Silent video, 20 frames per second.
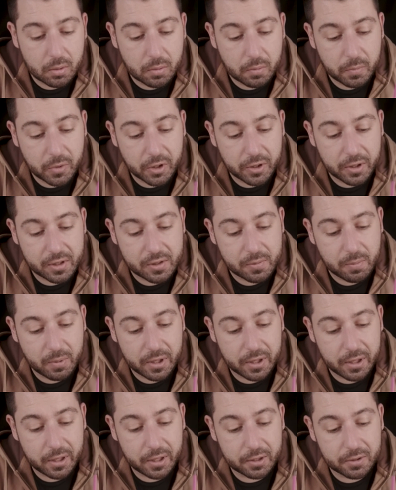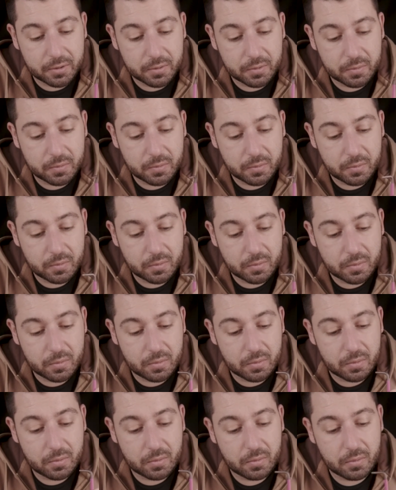But that's why I
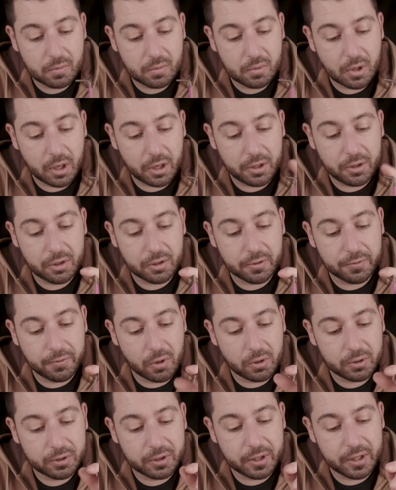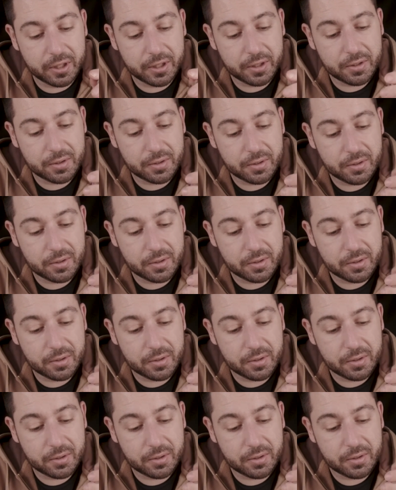undervolted it.